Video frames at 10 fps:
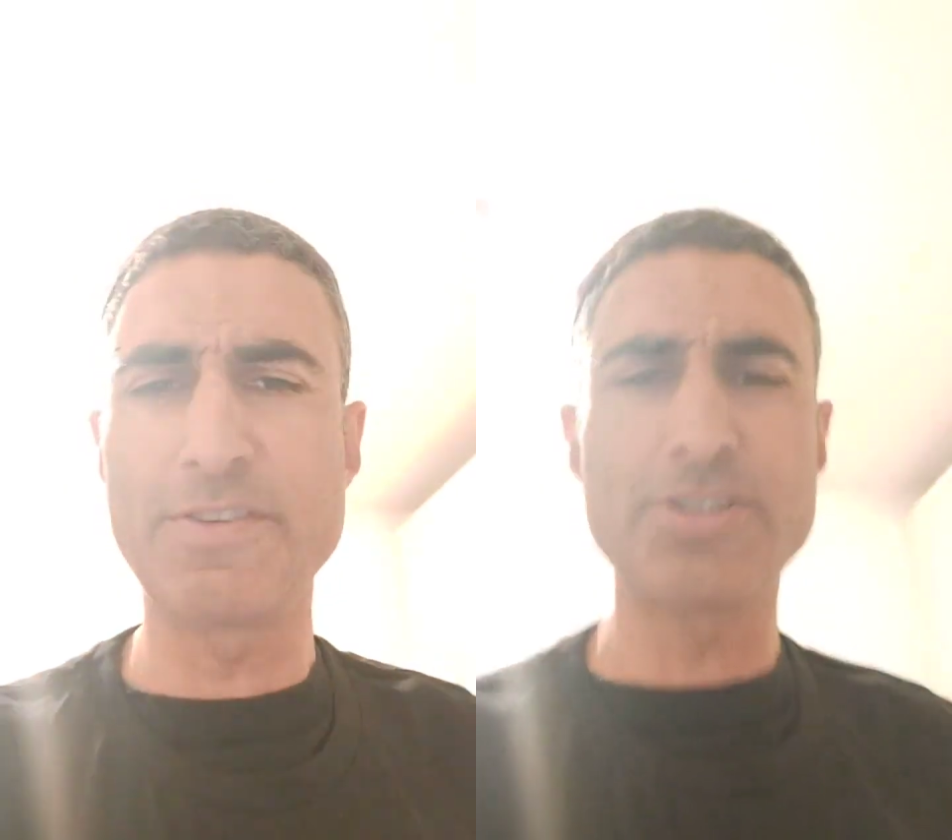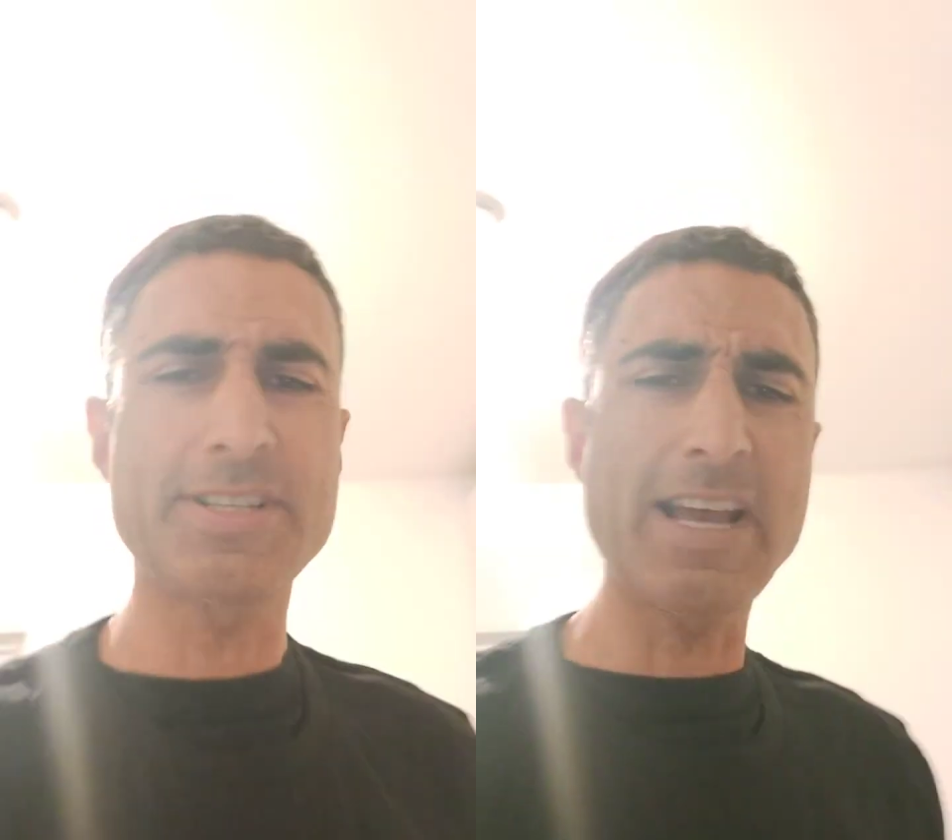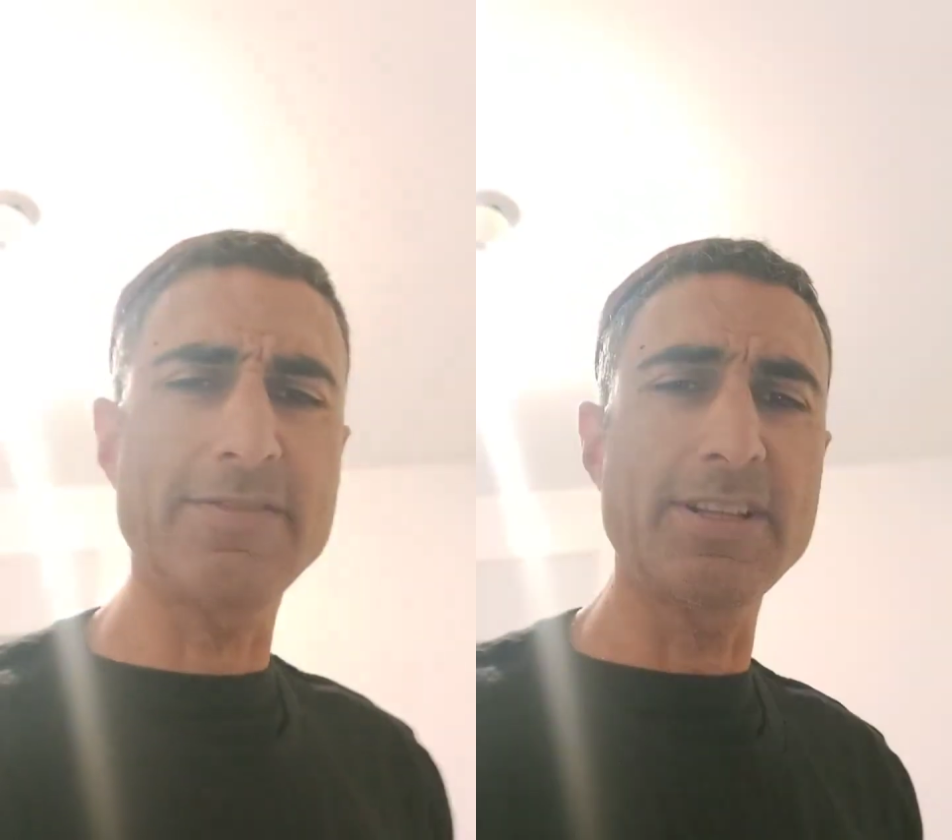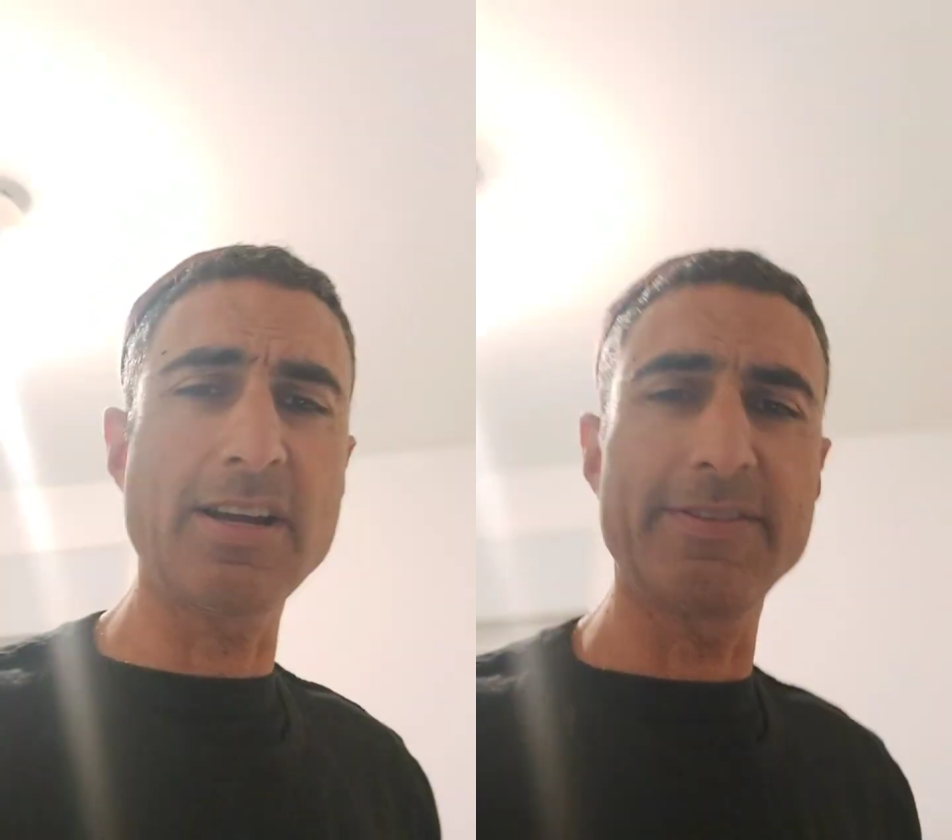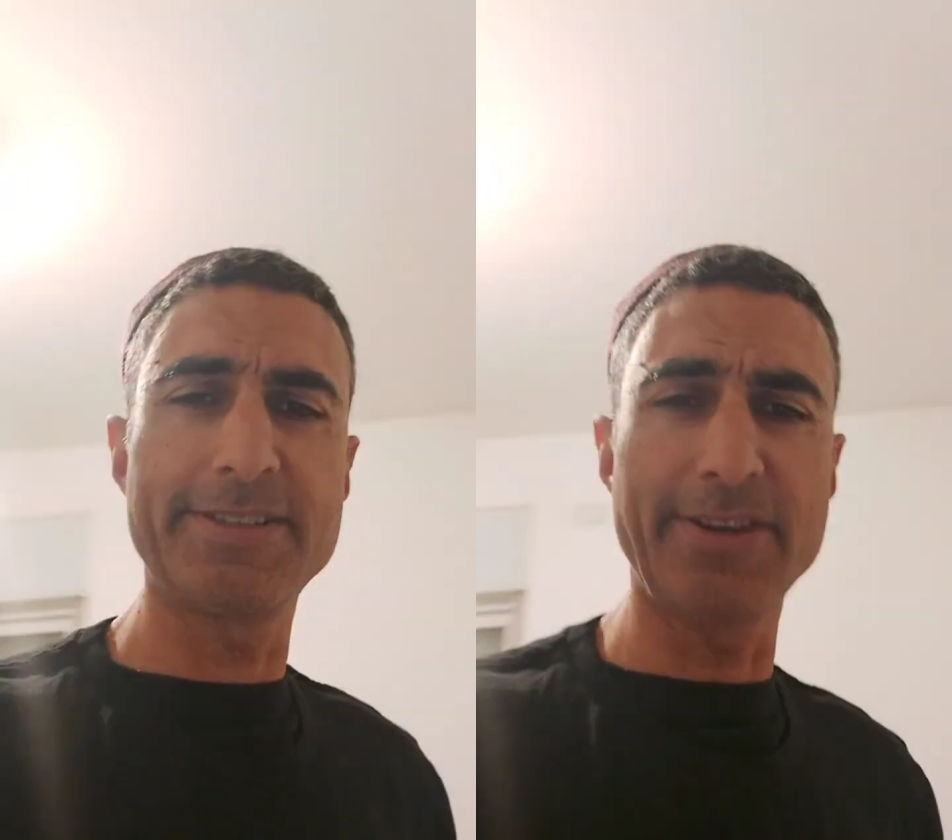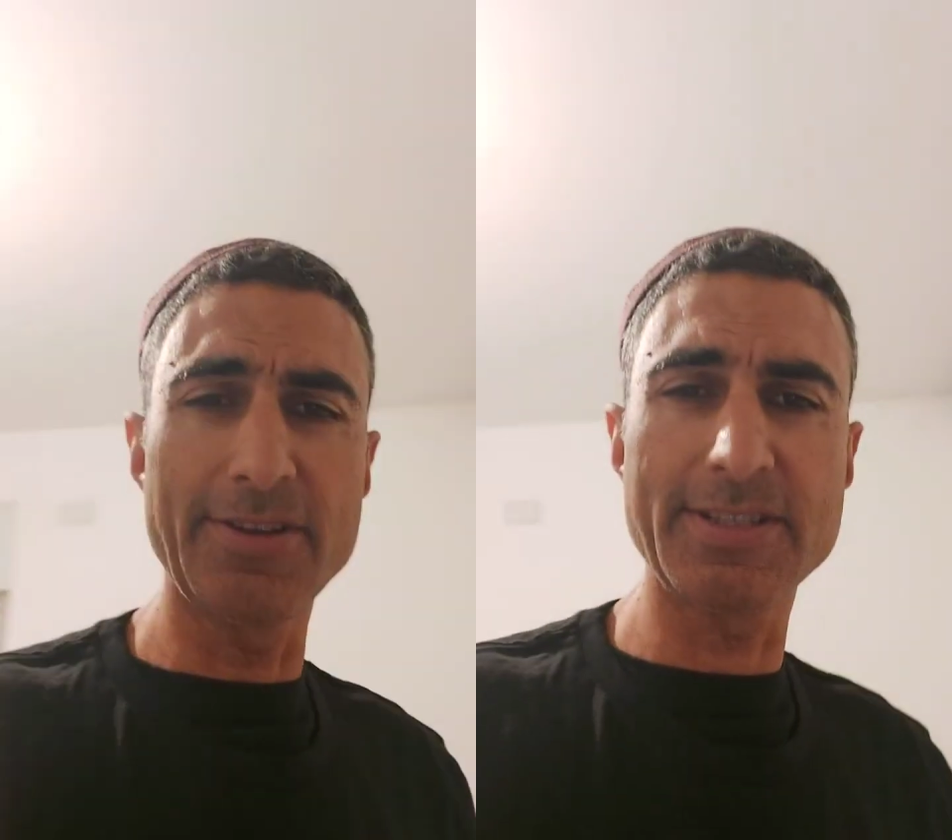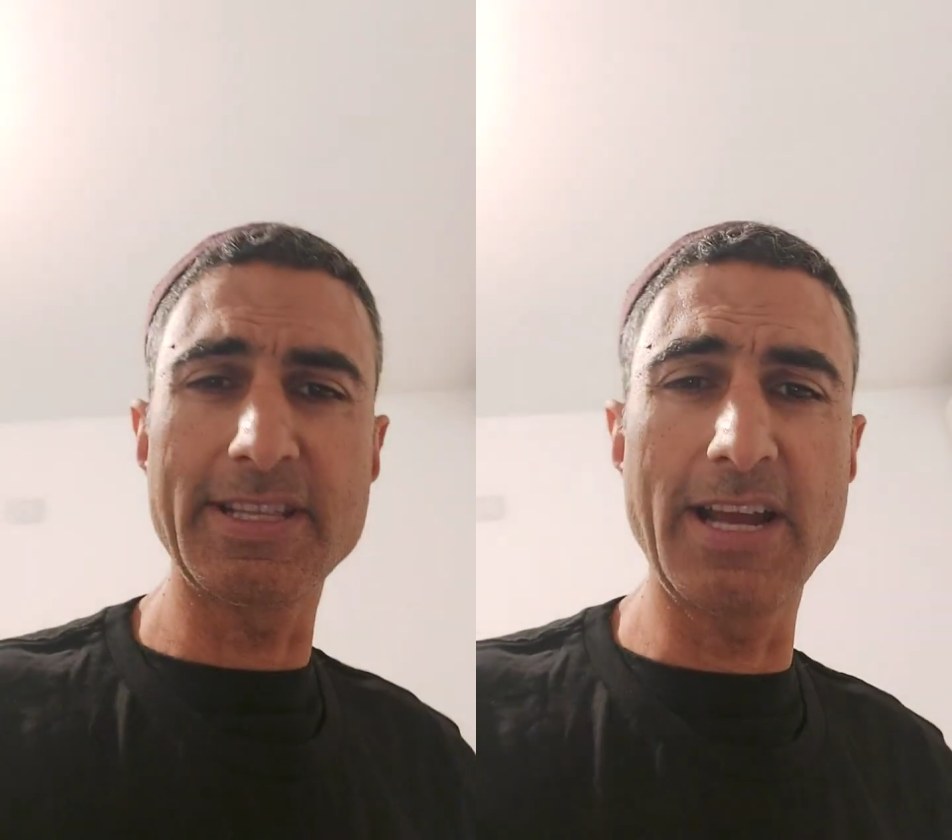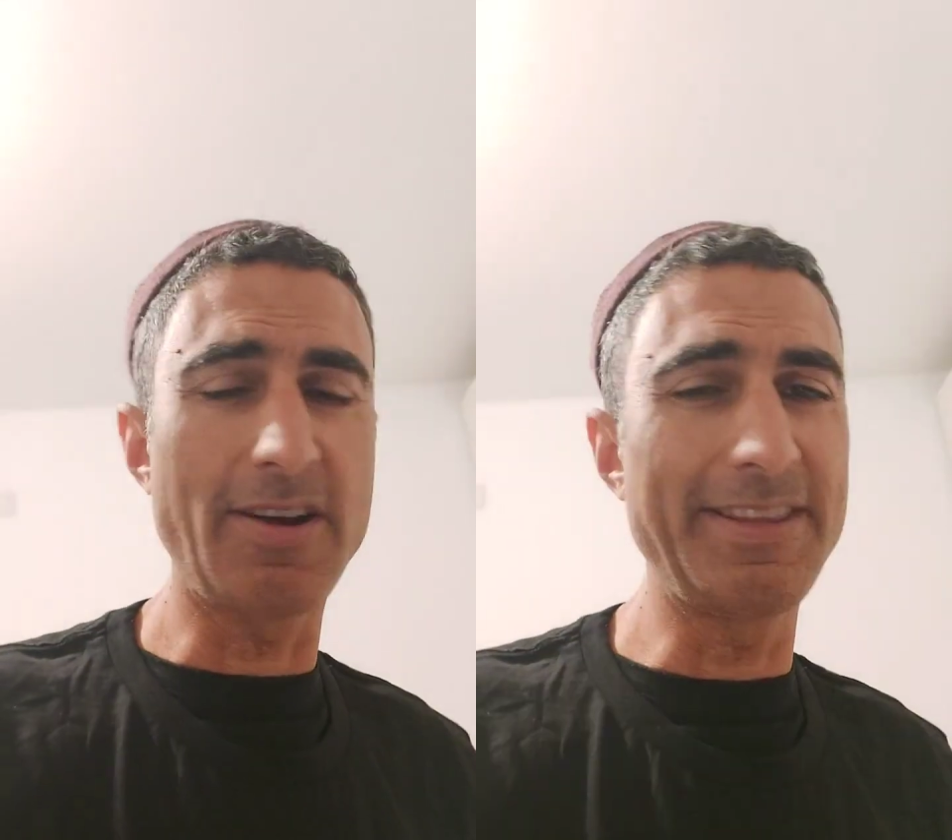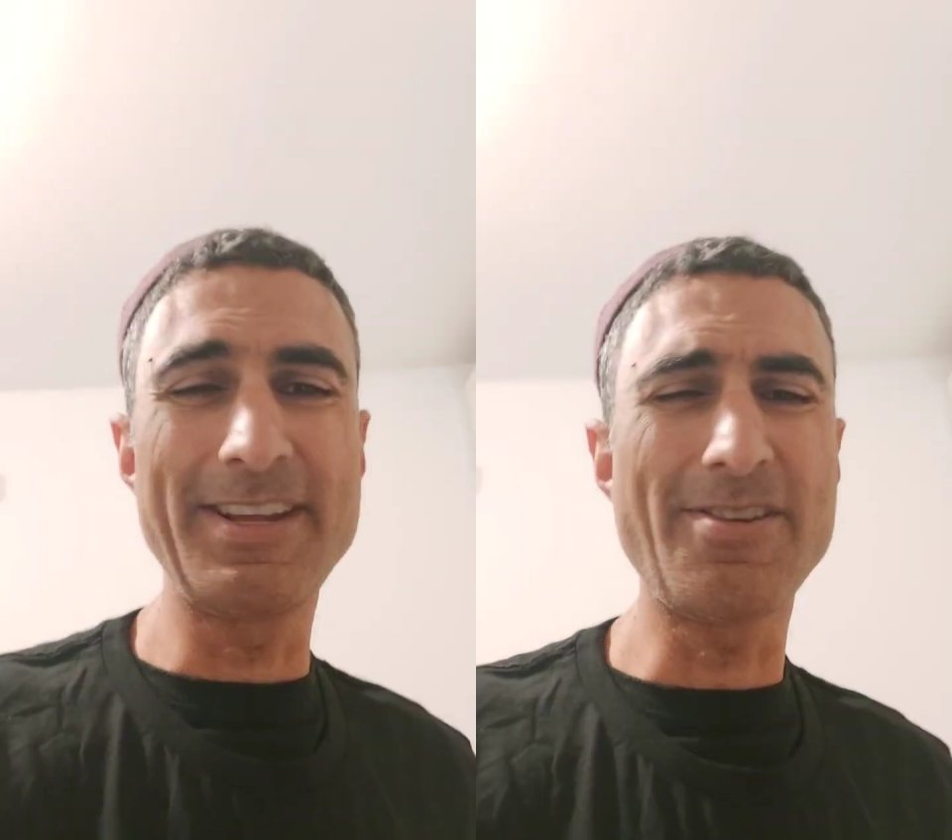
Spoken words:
you just have a lot of adults there and they're